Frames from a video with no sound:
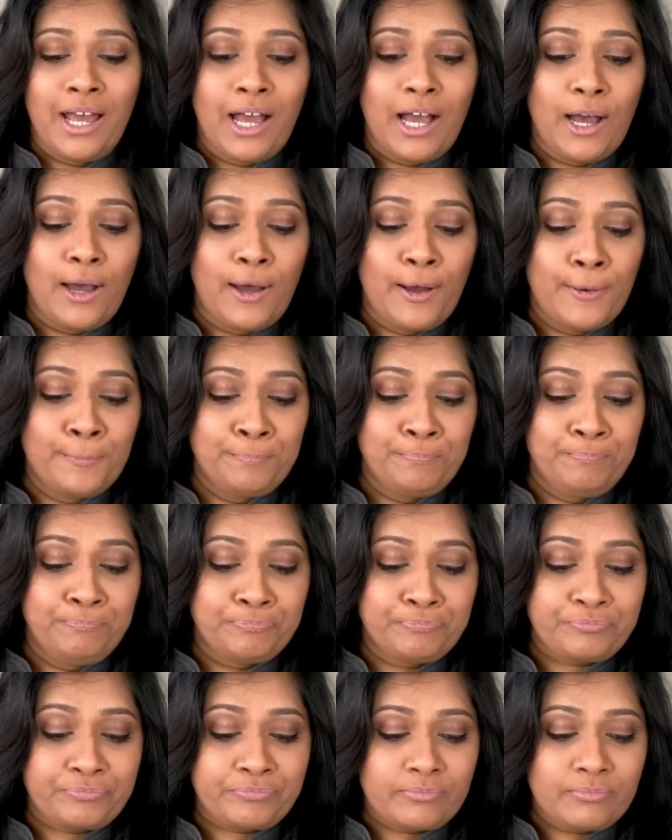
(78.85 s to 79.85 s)

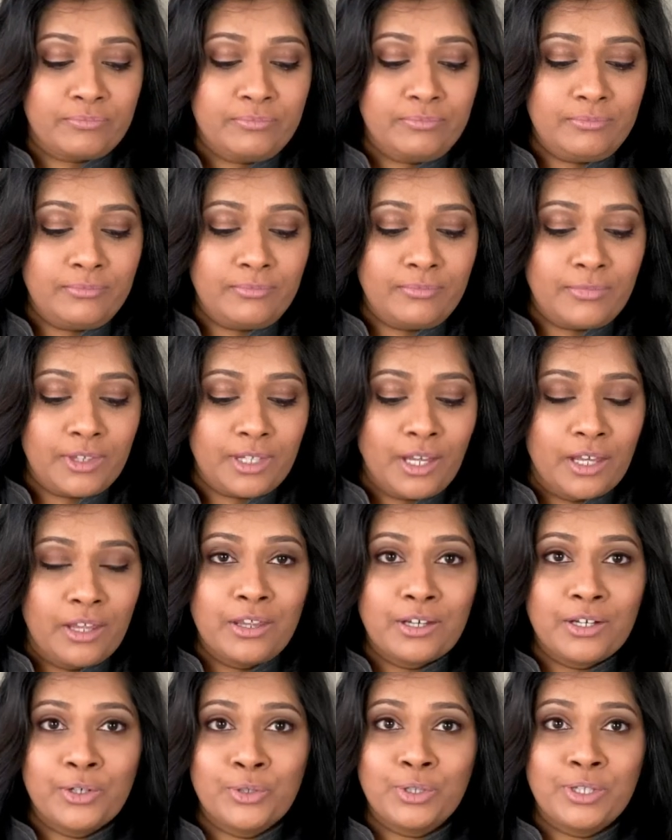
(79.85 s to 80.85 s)
The
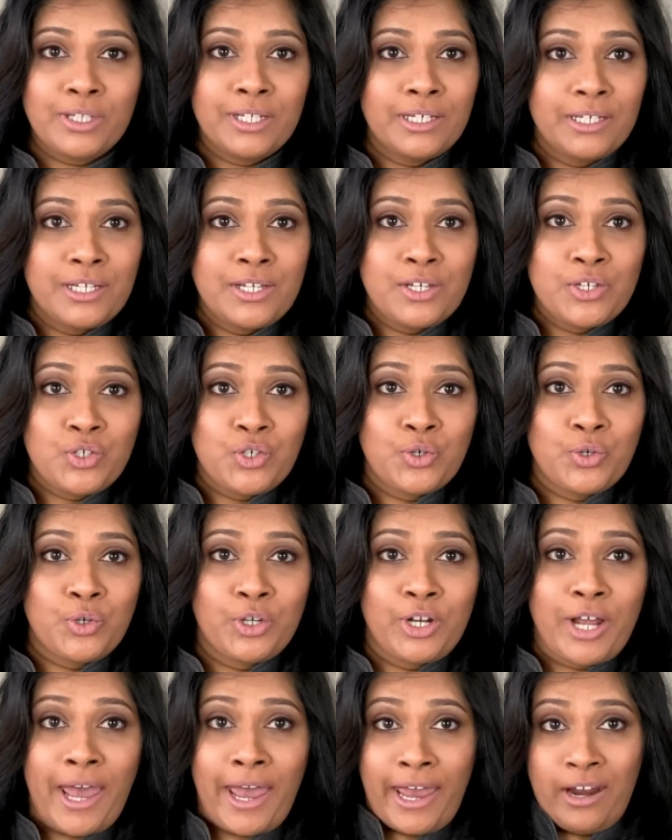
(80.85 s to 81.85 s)
good thing is you
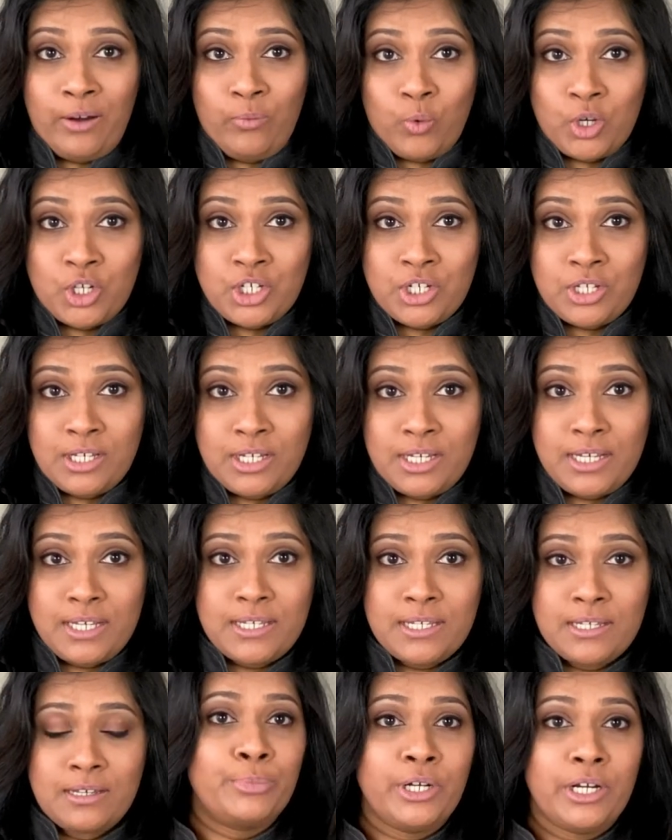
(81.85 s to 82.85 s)
could hand wash
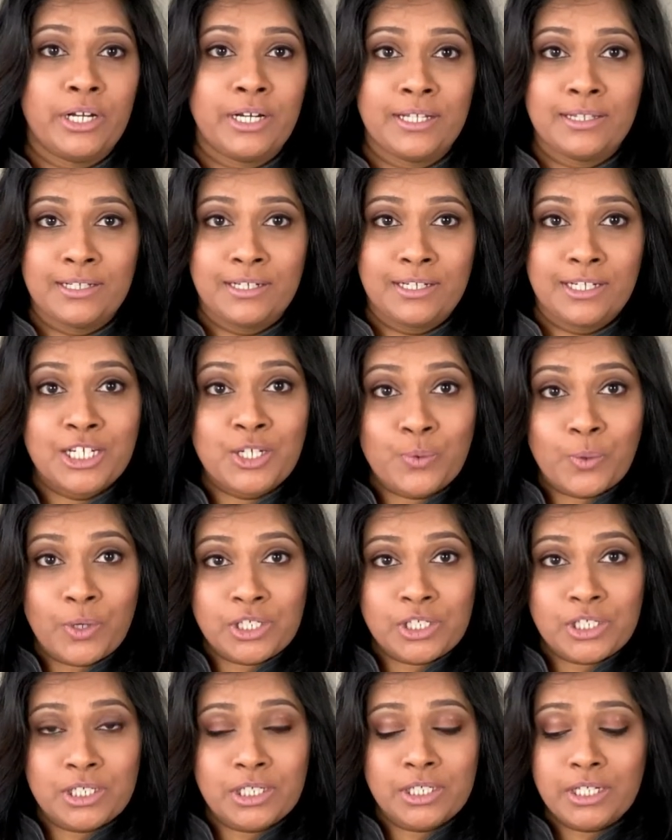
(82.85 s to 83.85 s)
these, put it in the
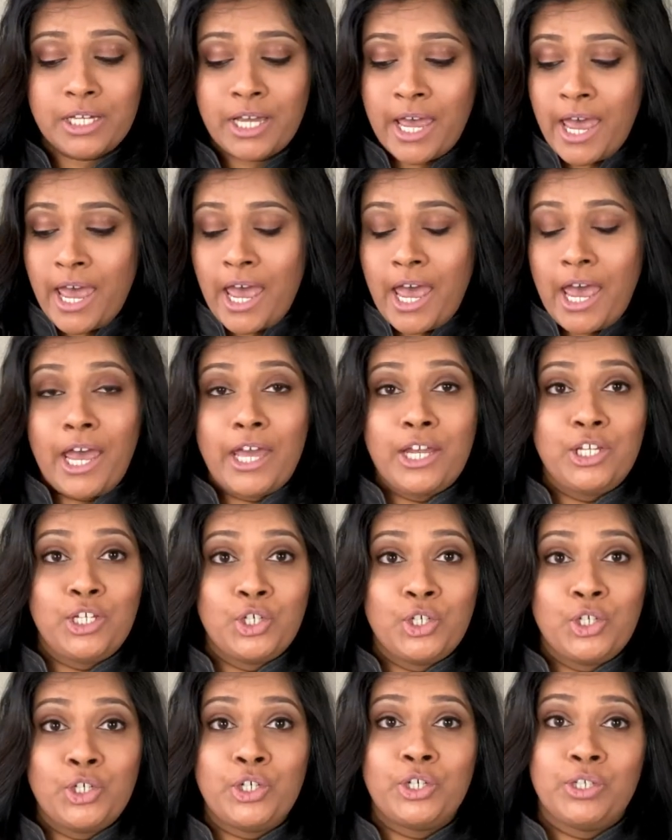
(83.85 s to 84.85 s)
dishwasher, and
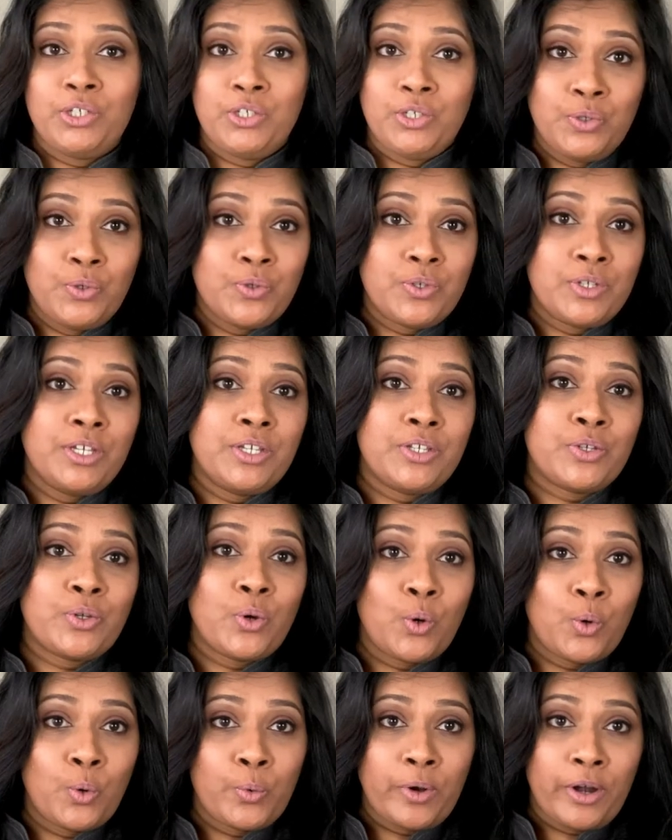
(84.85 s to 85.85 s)
you could use this
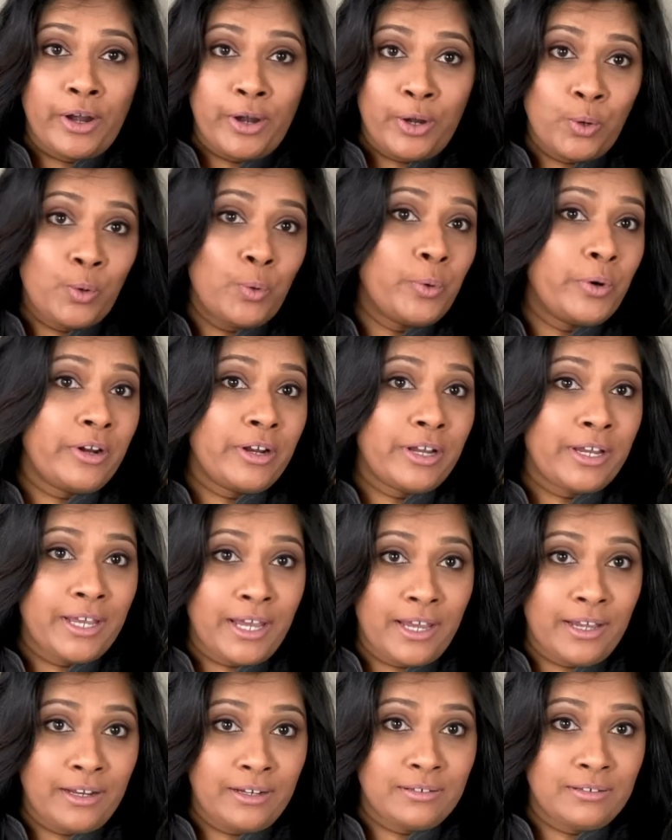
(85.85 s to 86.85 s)
over and over
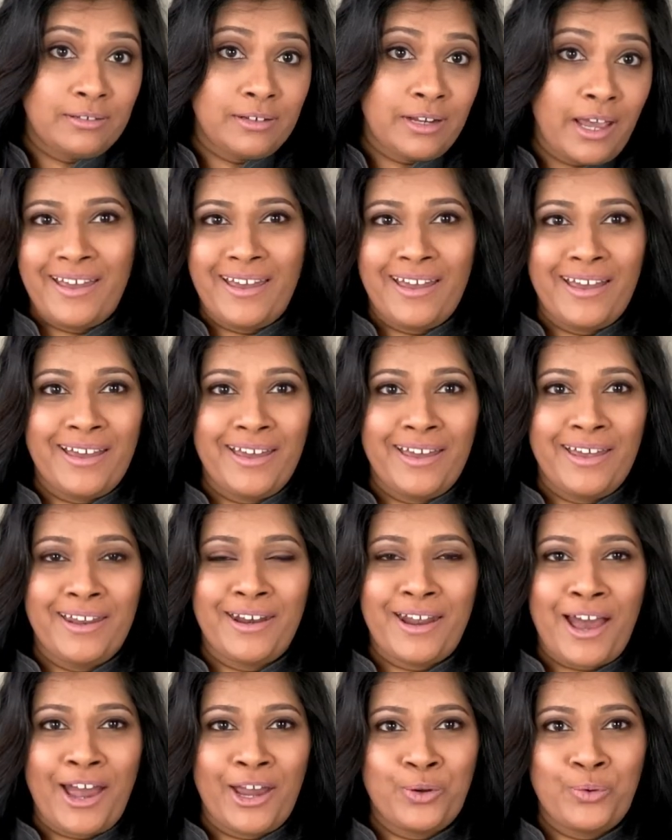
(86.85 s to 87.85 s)
again. And
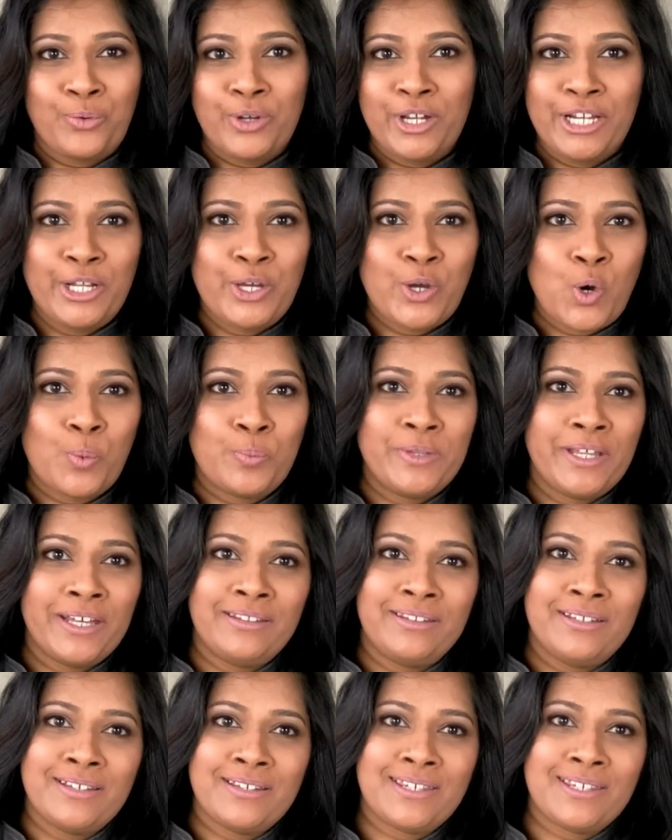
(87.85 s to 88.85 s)
I really hope that
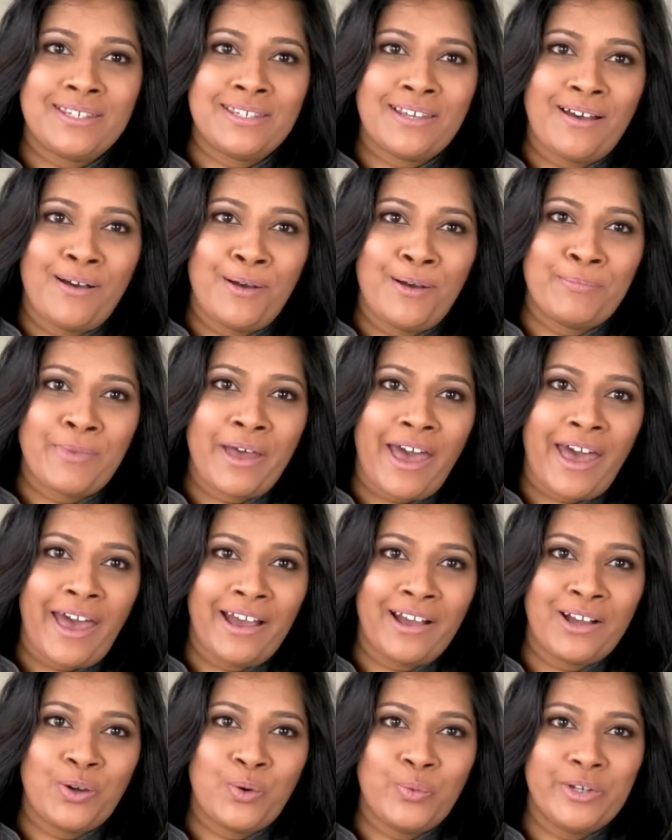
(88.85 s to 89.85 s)
this
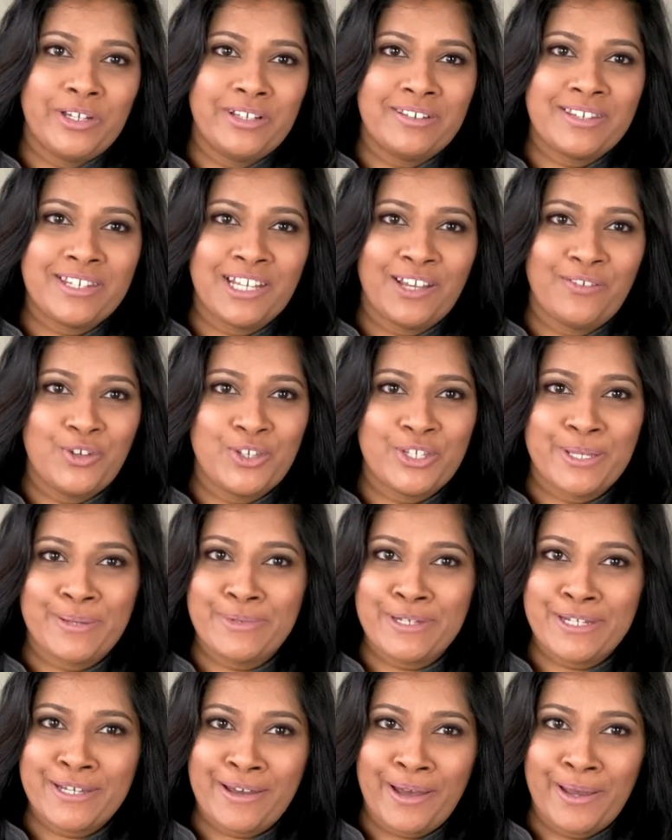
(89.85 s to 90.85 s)
hack will save you some
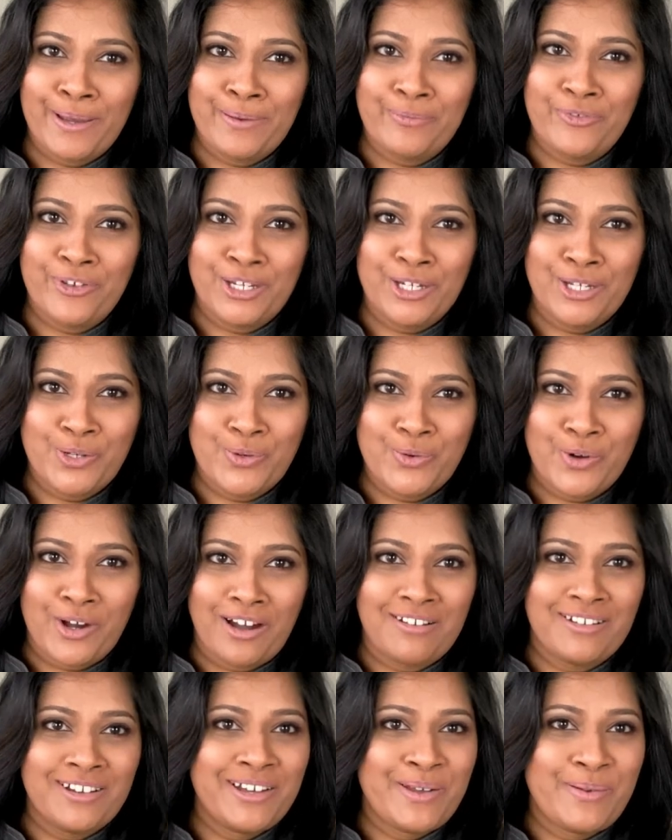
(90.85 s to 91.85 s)
time when you
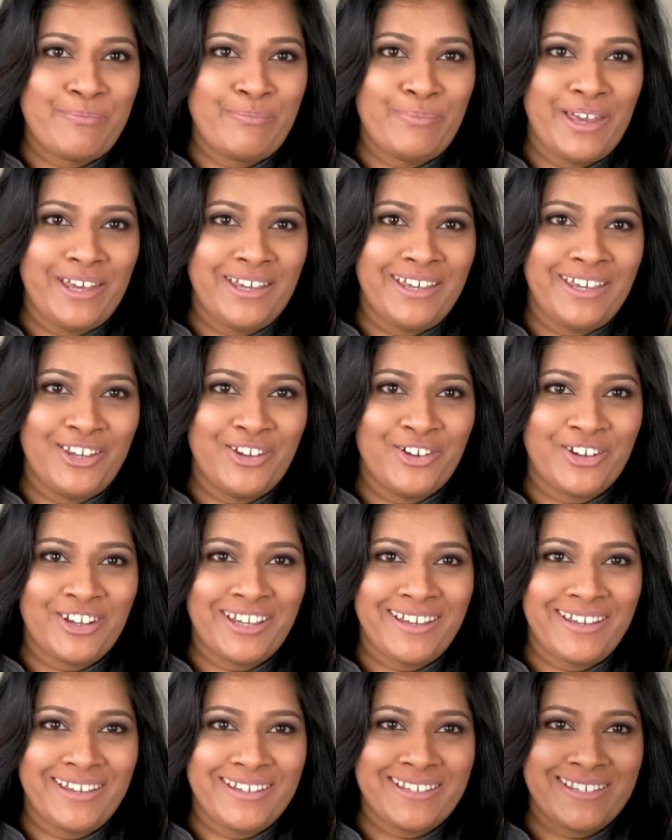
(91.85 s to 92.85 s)
are baking your
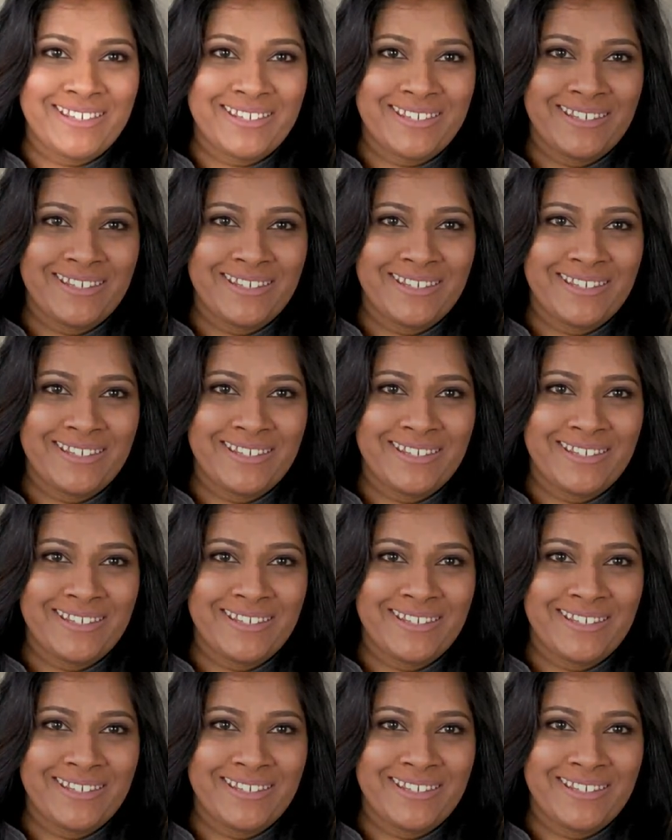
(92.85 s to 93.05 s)
cakes.